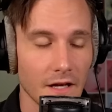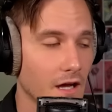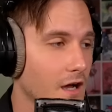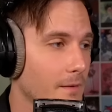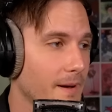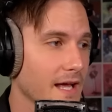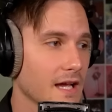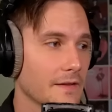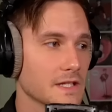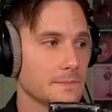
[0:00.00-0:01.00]
Oh my
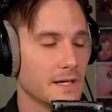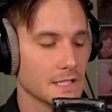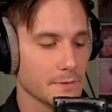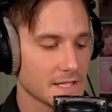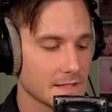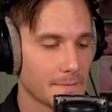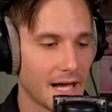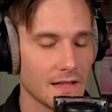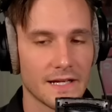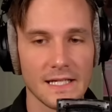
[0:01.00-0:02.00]
god, the spirits will
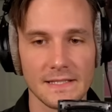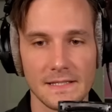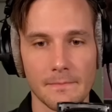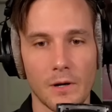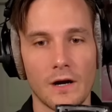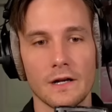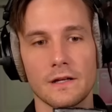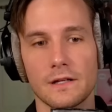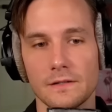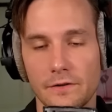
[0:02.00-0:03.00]
smile on us the
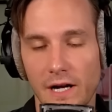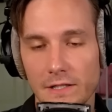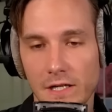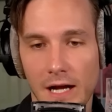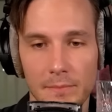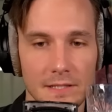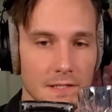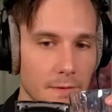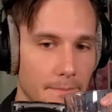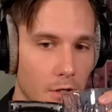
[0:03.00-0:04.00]
more crotch
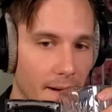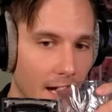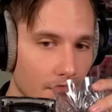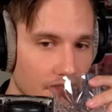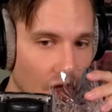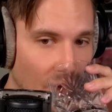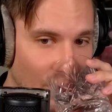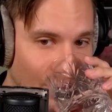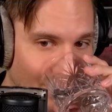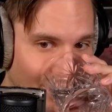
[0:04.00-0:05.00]
goblins we poop out.
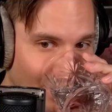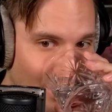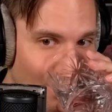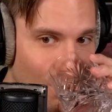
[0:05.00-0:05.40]
Oh.